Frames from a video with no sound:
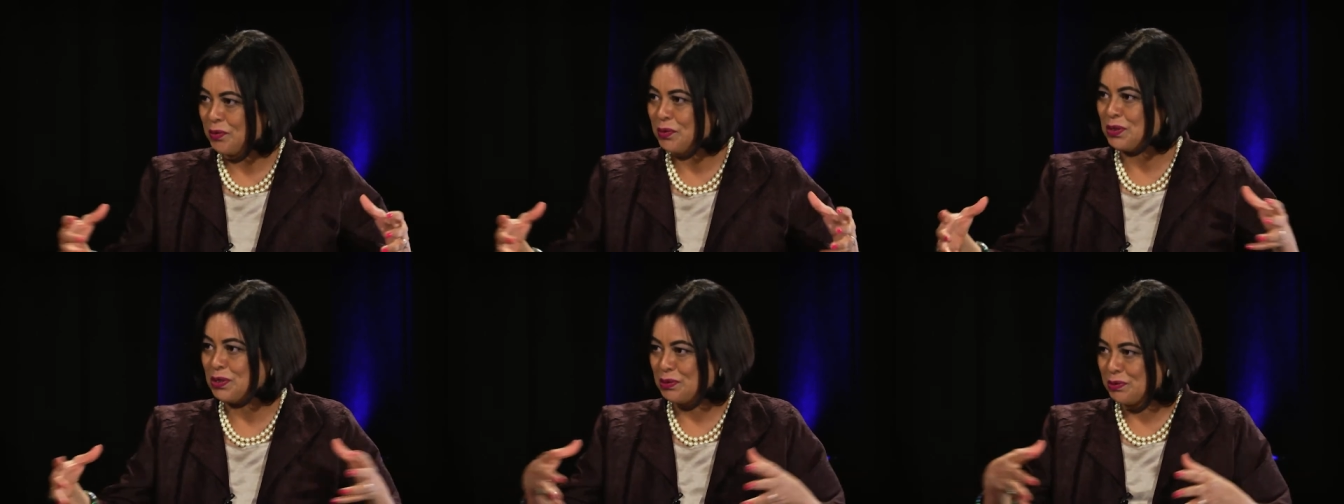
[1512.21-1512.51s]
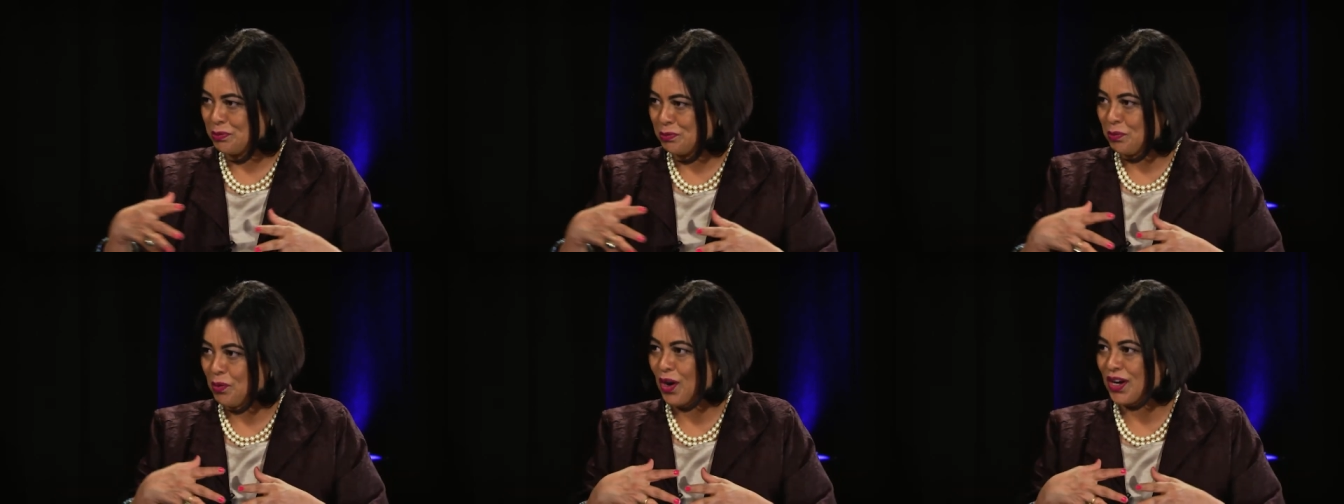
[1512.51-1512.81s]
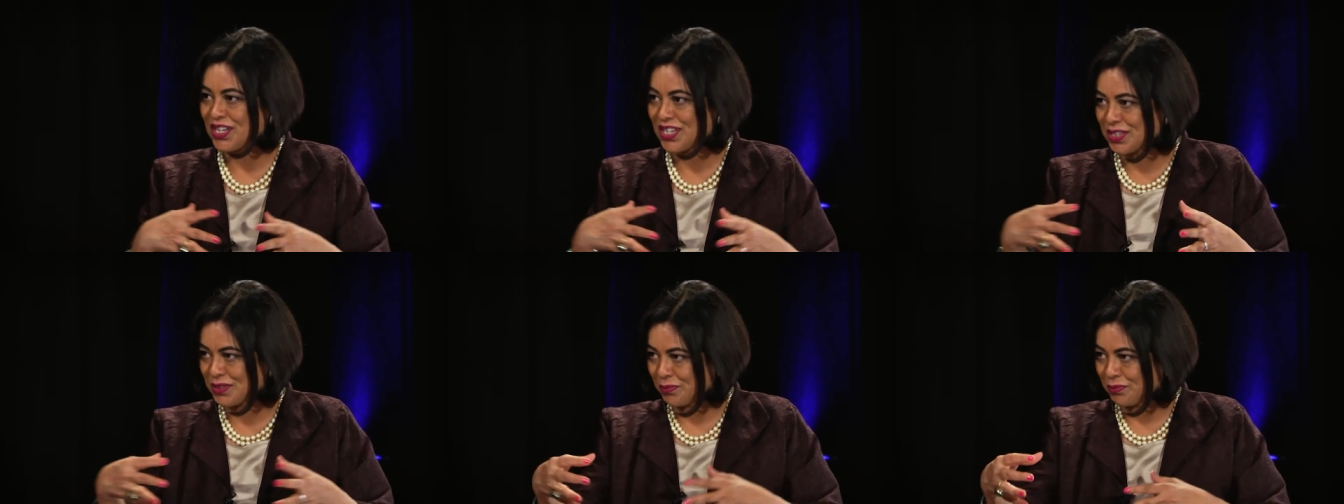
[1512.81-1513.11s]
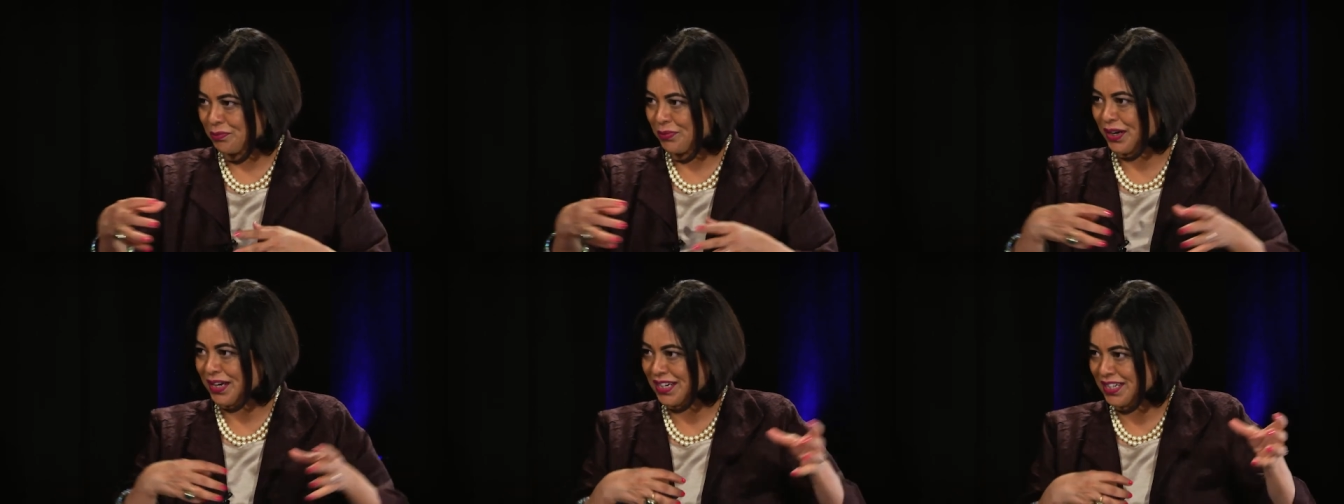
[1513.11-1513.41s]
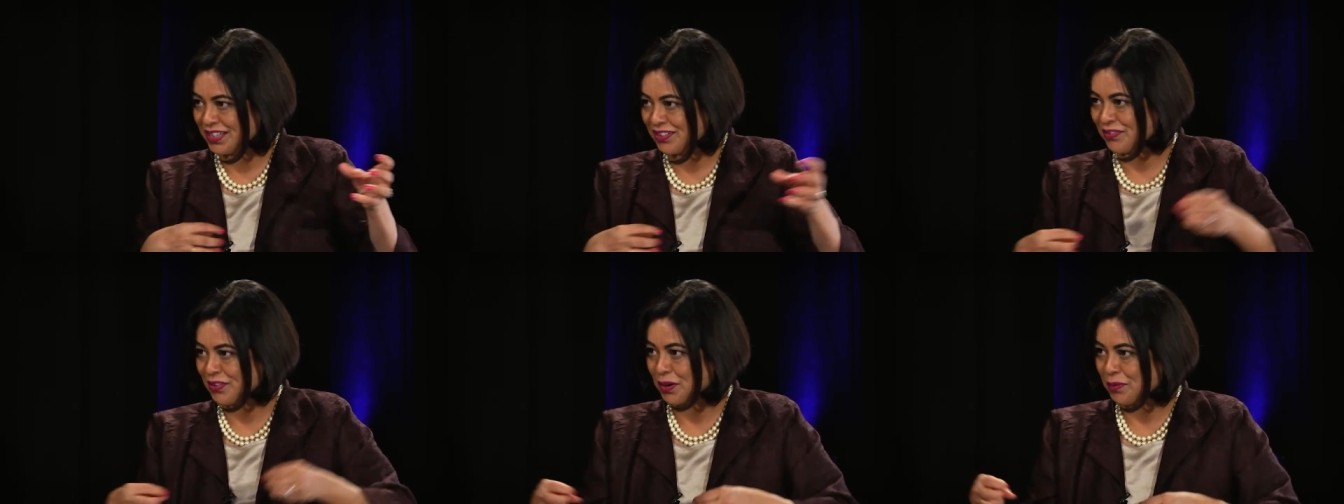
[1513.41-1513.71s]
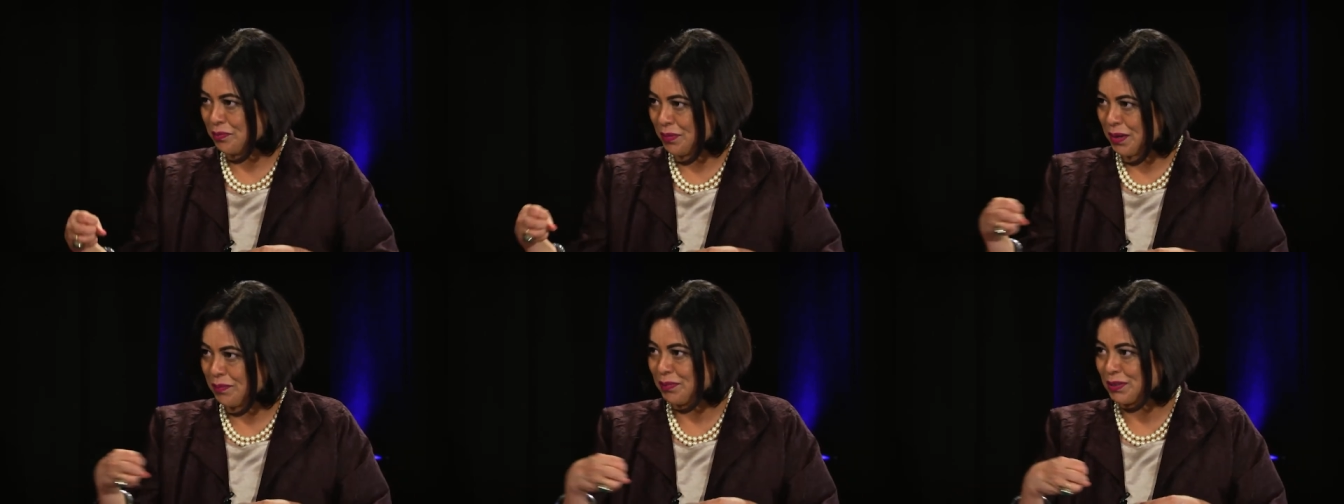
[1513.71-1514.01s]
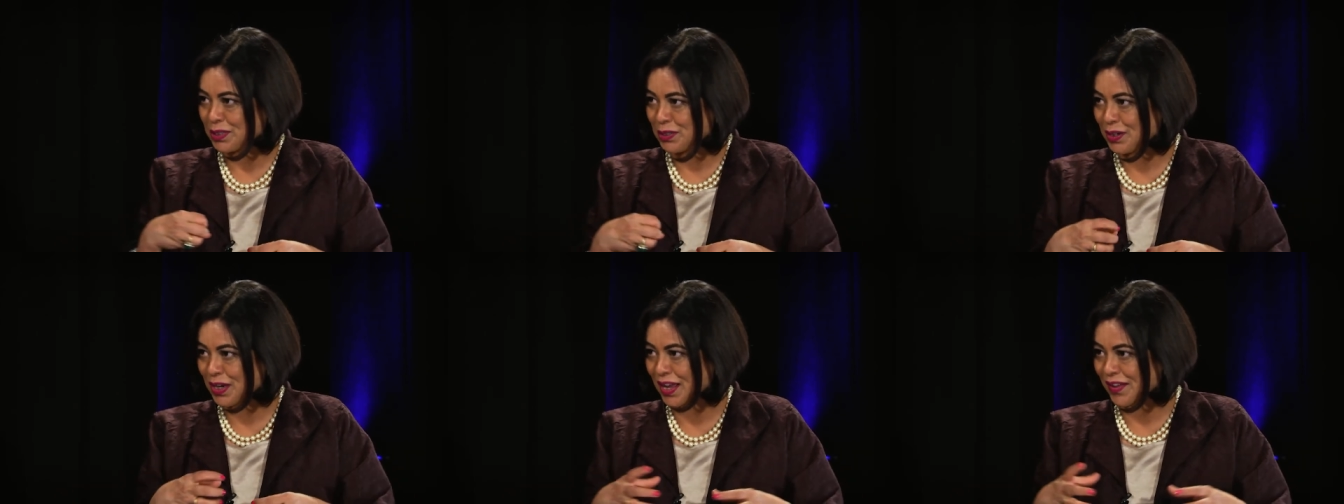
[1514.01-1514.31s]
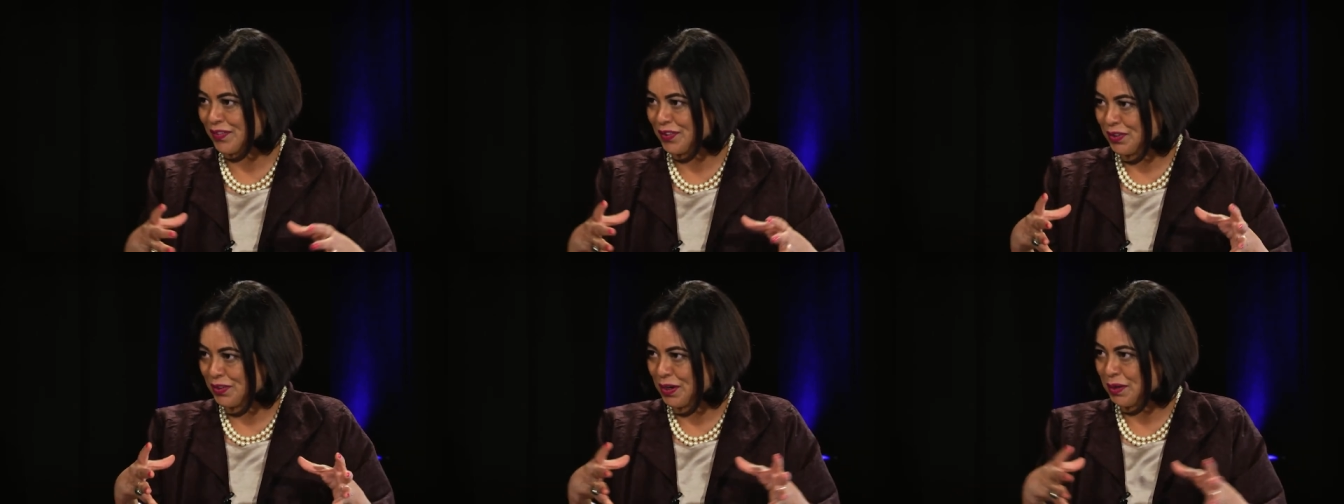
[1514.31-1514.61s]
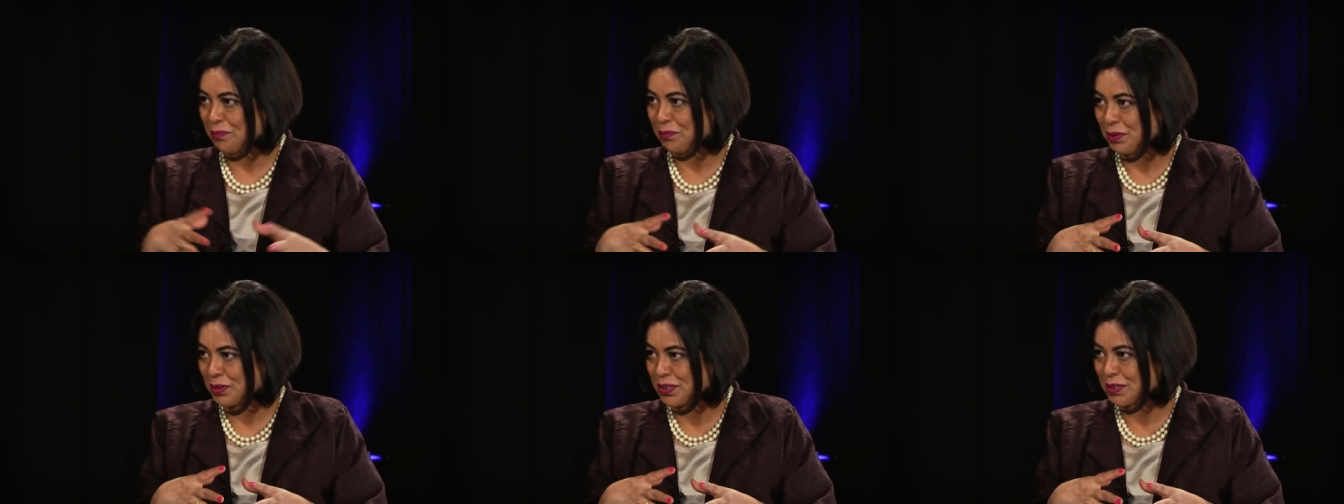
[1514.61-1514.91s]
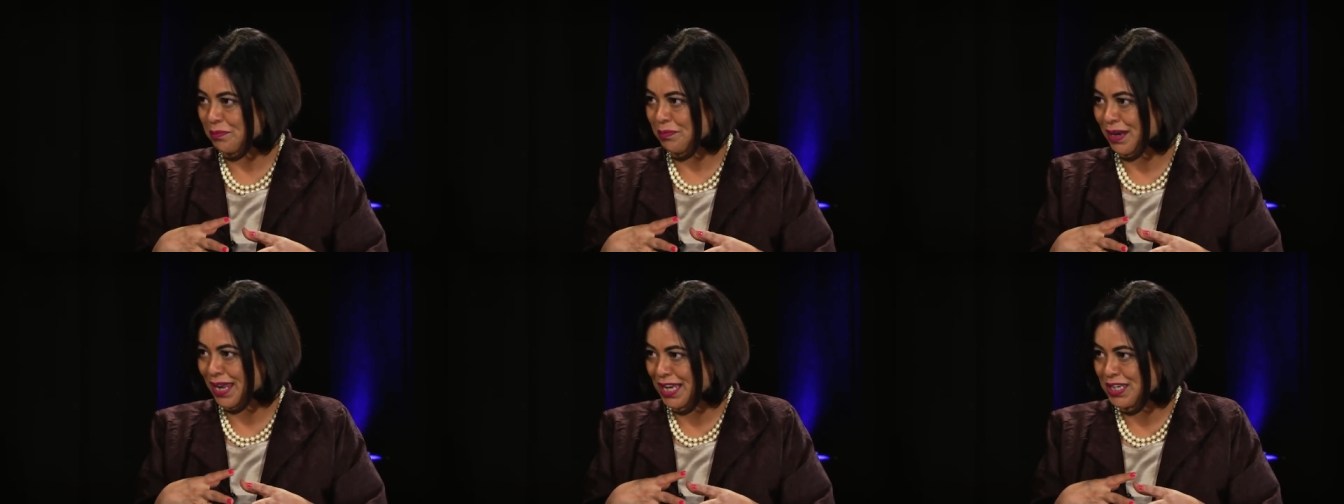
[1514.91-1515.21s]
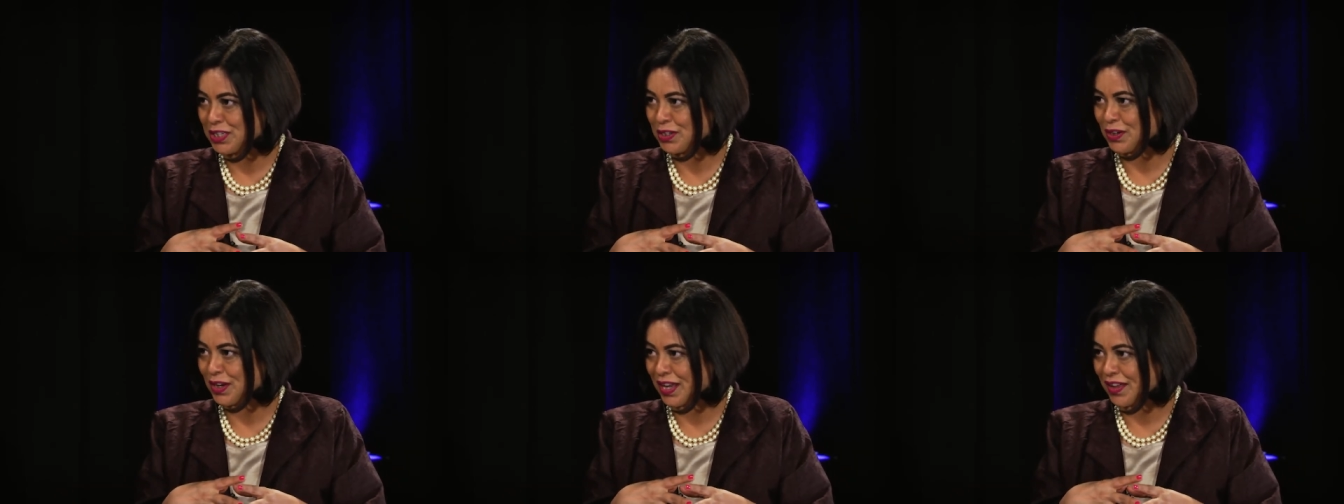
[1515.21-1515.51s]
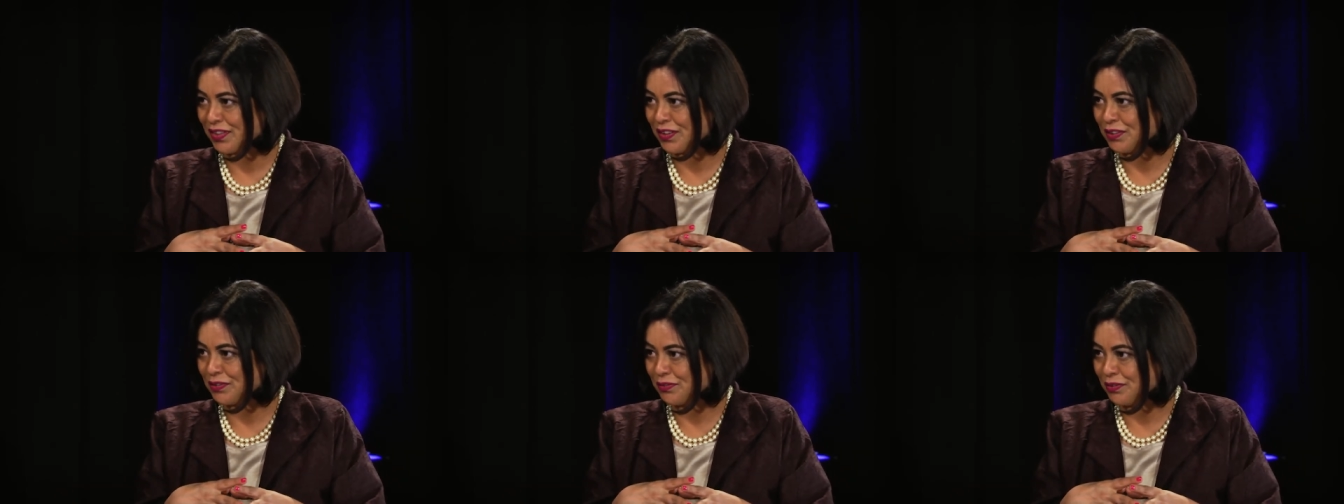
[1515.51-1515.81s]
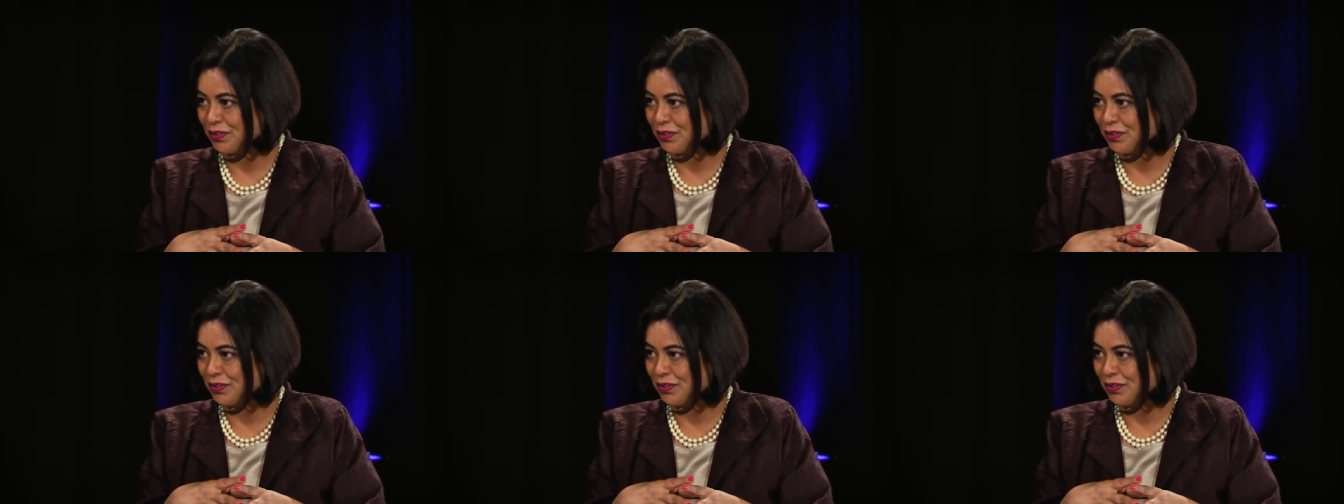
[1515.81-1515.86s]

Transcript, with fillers: who you watched bring different people together and put a plan together